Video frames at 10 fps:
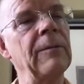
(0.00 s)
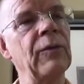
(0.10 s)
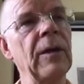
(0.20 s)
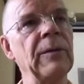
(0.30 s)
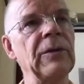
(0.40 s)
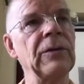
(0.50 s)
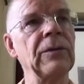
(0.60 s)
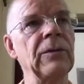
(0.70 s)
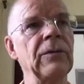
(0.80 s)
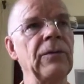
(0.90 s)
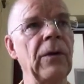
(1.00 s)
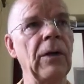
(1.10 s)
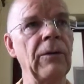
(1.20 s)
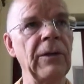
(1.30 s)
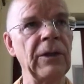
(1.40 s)
promise to
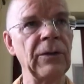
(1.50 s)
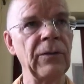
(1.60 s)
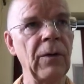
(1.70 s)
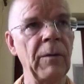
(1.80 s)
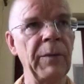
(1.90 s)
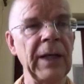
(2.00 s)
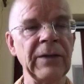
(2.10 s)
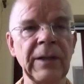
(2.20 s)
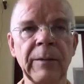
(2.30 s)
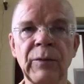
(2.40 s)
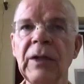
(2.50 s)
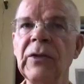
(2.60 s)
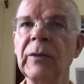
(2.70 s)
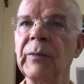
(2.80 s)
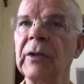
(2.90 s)
follow these 4 basic
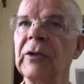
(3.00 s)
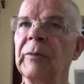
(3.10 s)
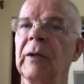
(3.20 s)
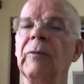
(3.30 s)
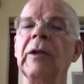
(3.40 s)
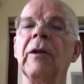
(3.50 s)
principles, but we